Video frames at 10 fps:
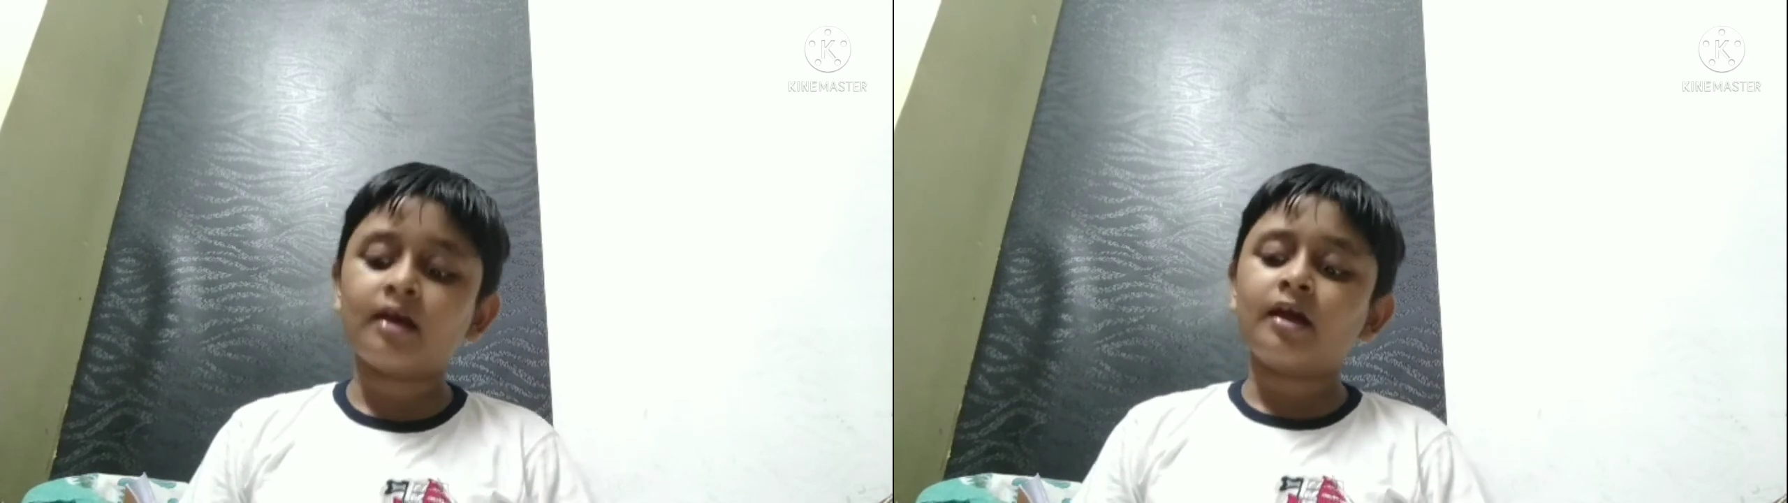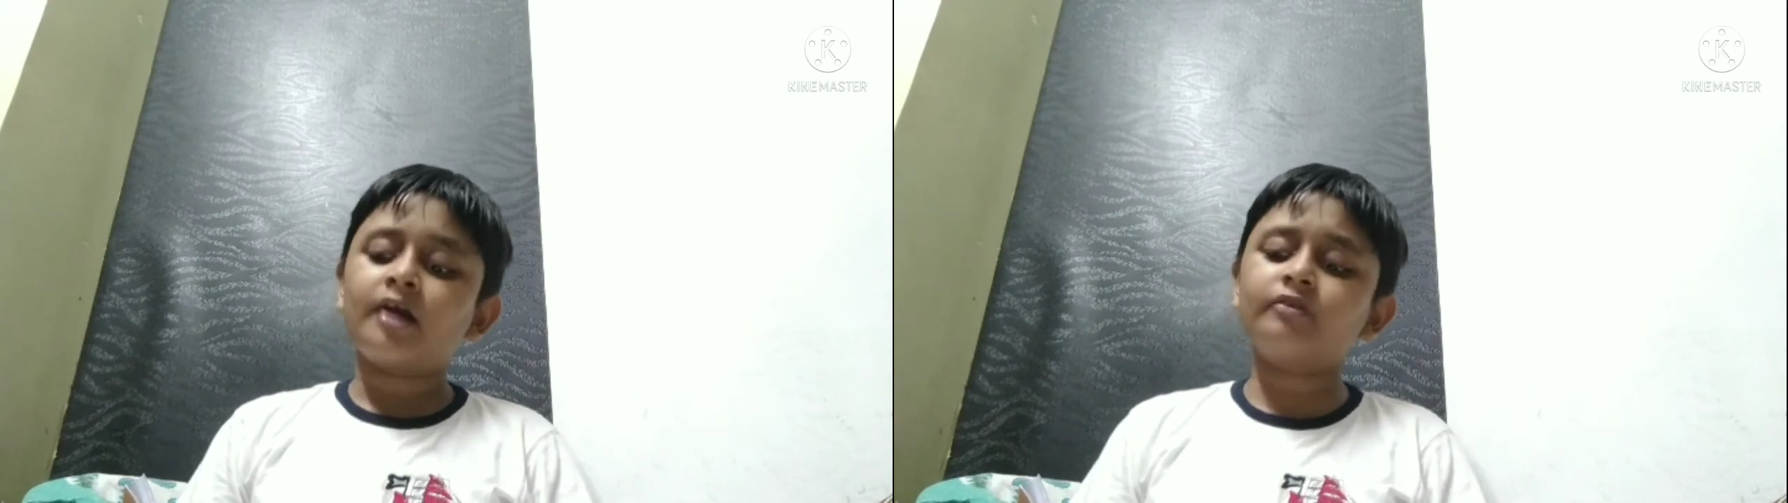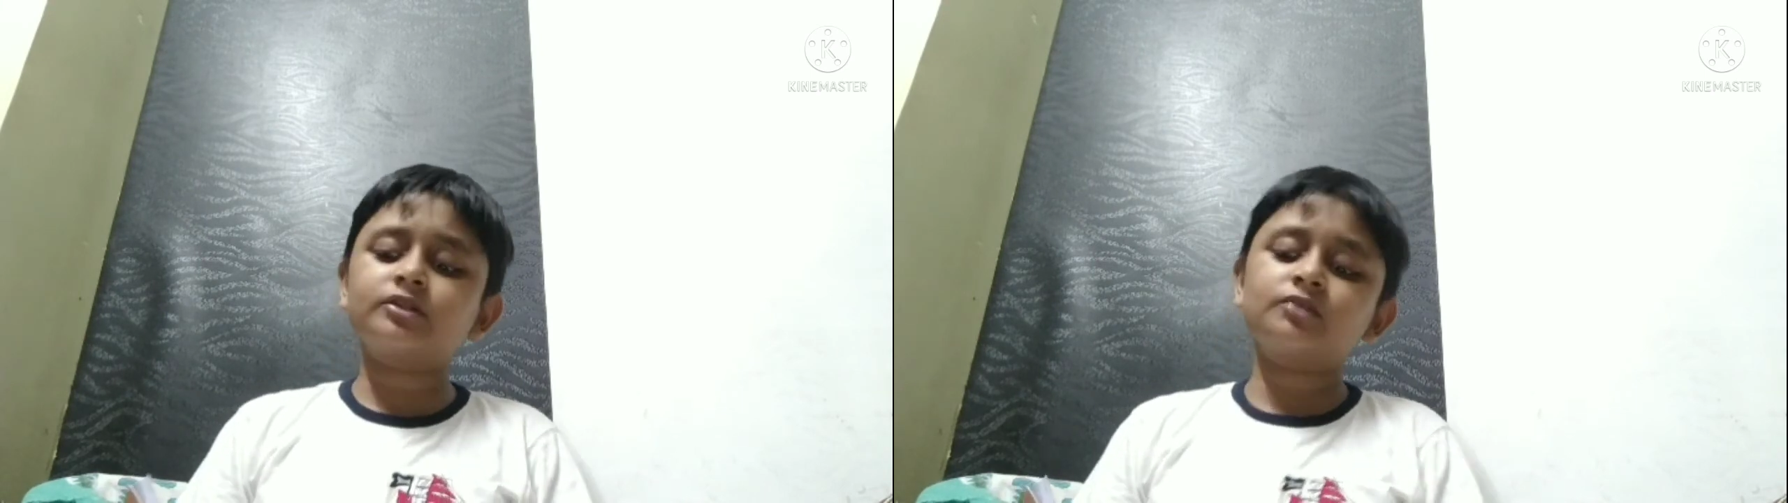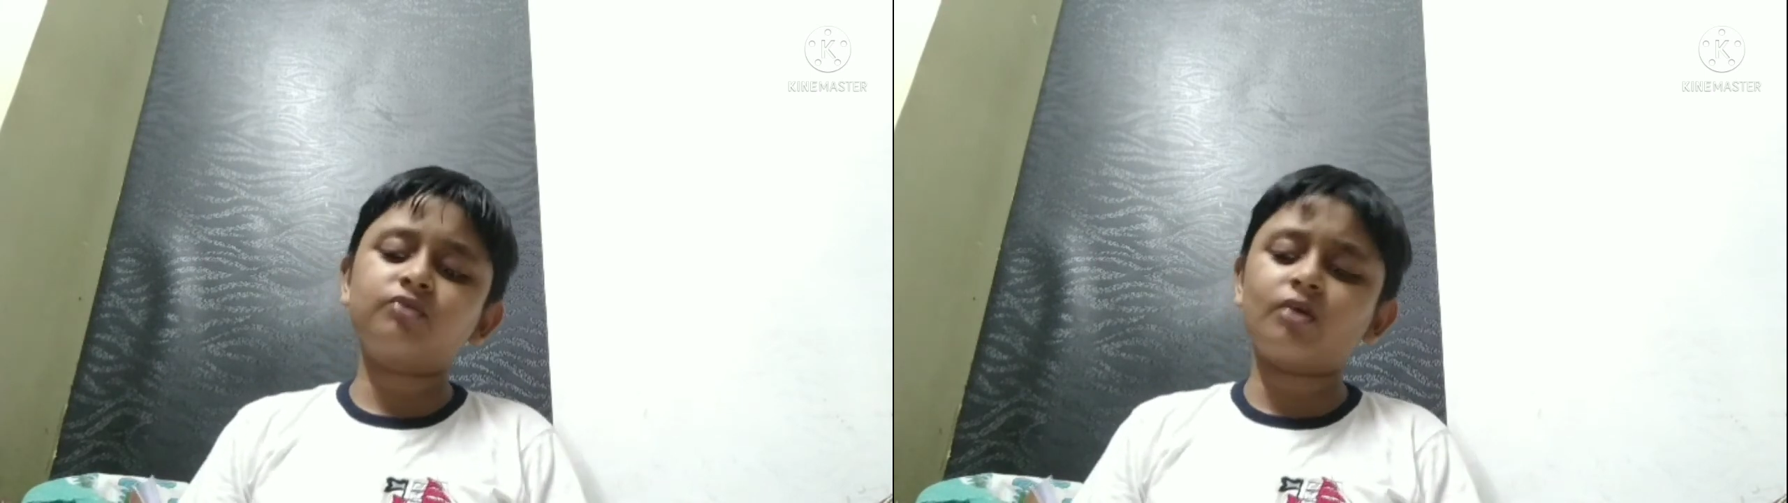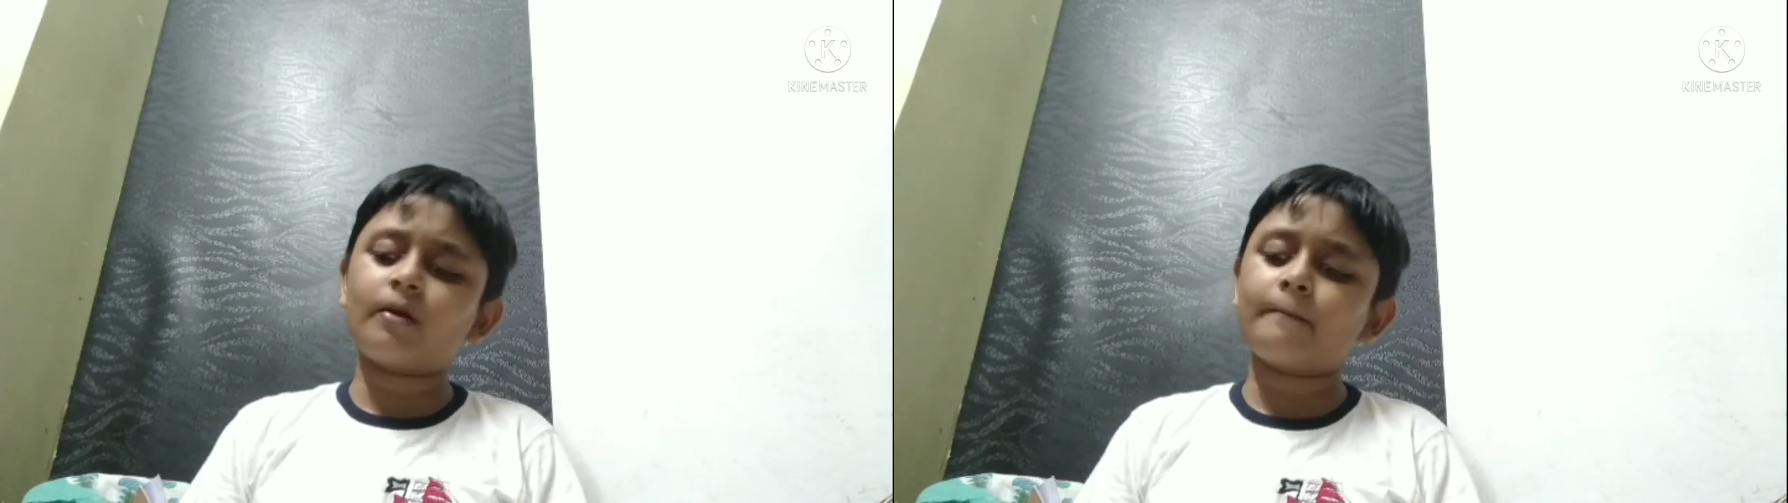
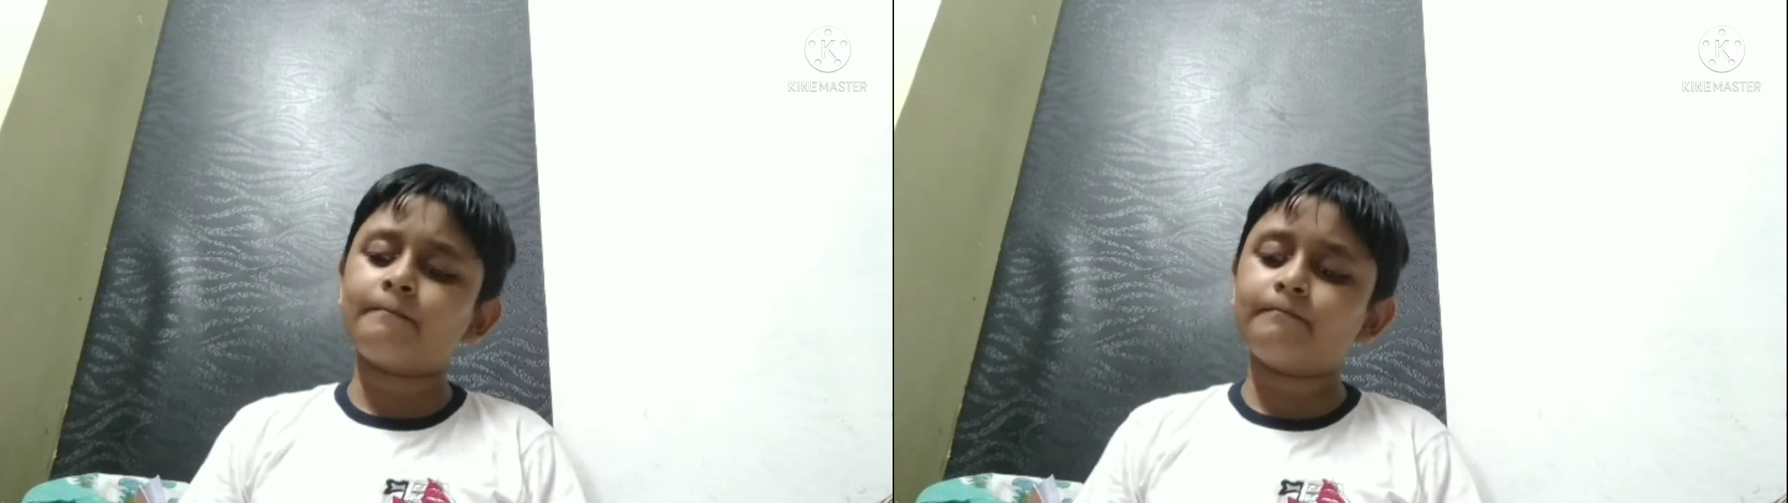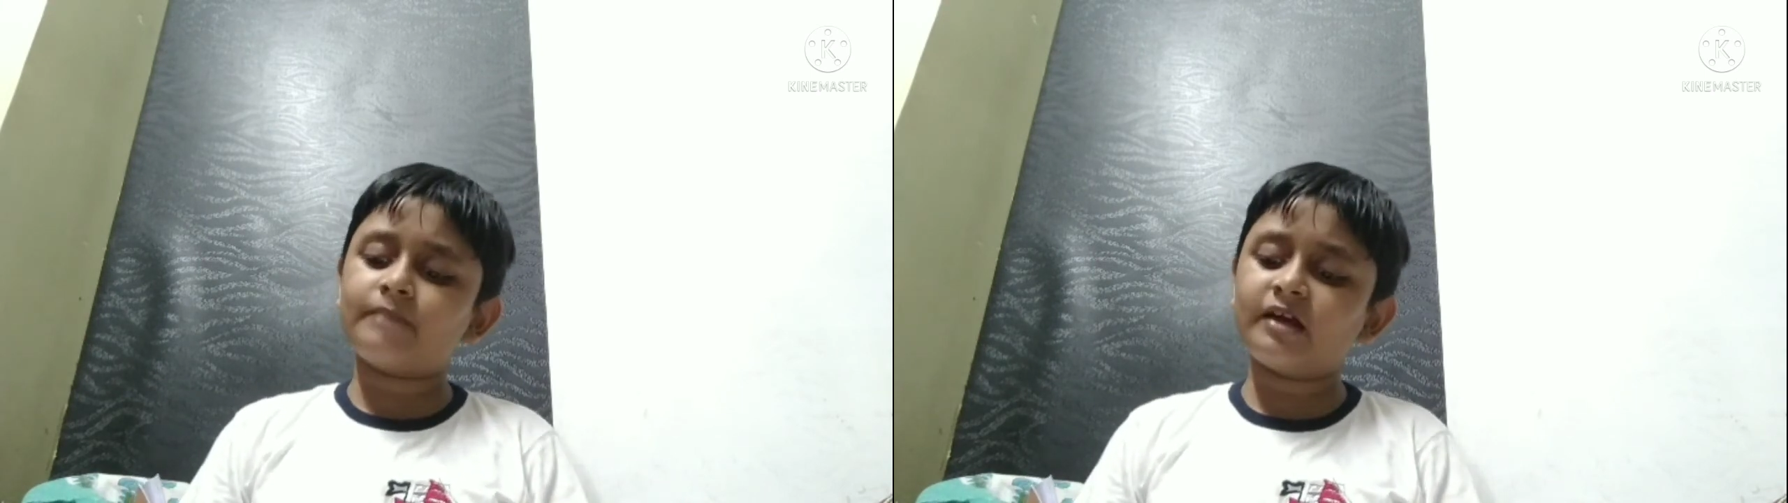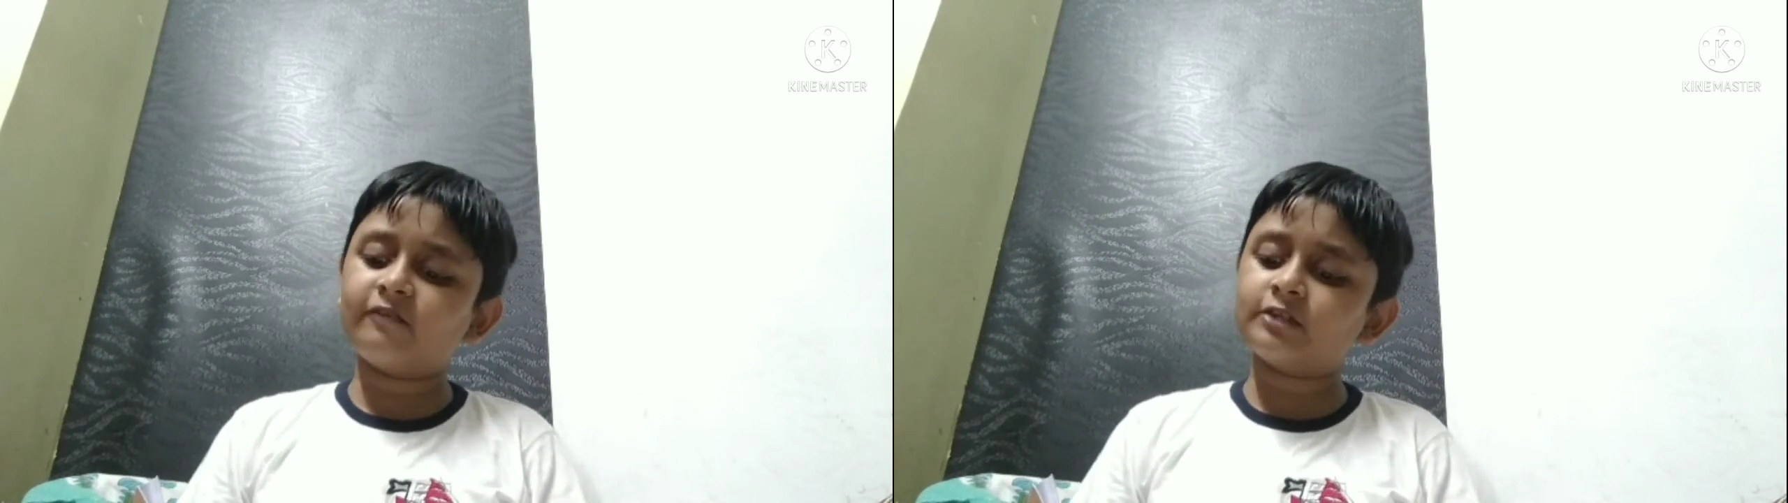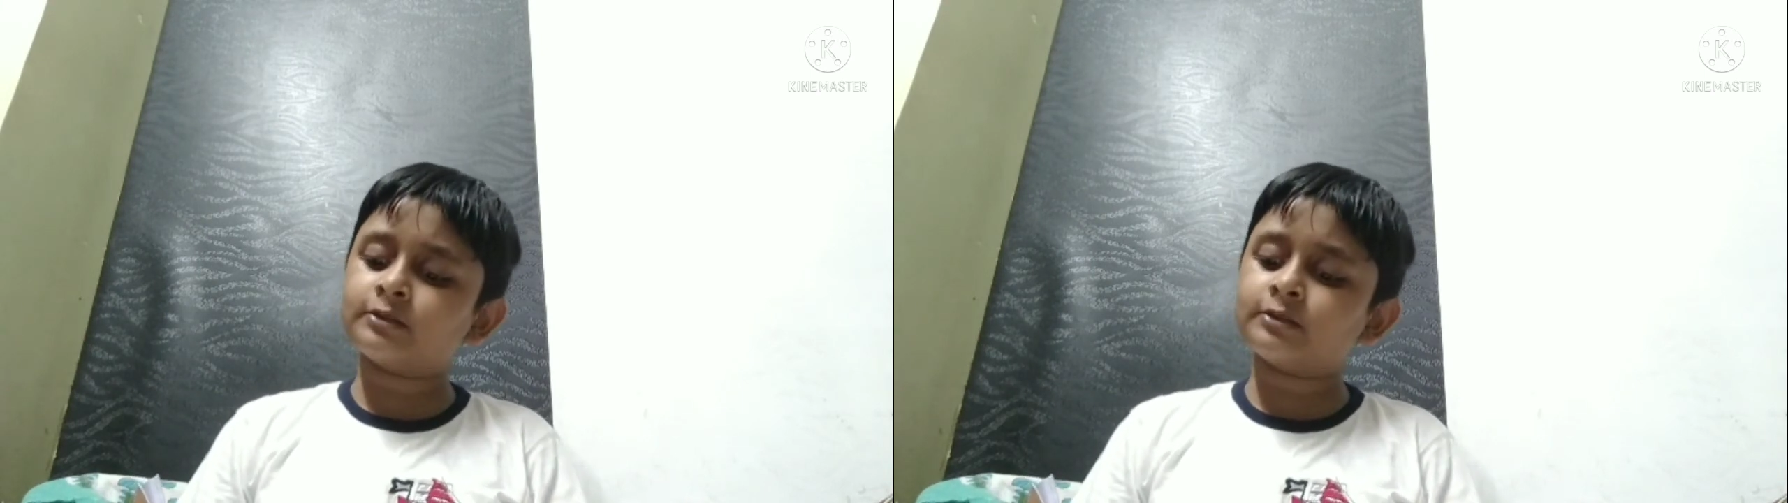It was